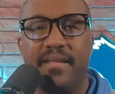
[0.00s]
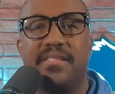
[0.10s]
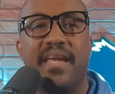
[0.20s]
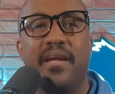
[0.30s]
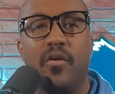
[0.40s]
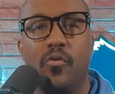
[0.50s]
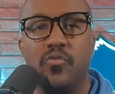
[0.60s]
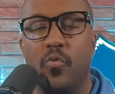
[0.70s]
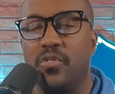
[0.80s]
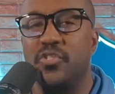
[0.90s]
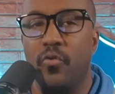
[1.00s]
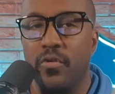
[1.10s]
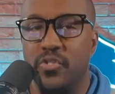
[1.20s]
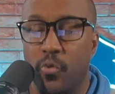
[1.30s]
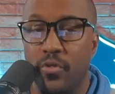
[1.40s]
instead goes on
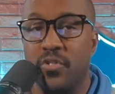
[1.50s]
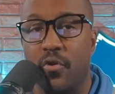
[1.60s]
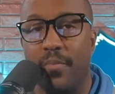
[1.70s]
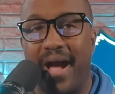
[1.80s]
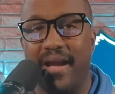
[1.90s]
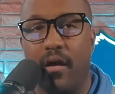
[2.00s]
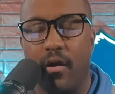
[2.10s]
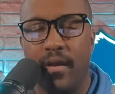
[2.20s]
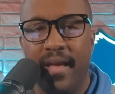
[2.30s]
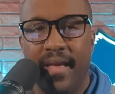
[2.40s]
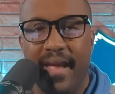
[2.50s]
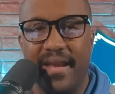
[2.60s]
short-term IR,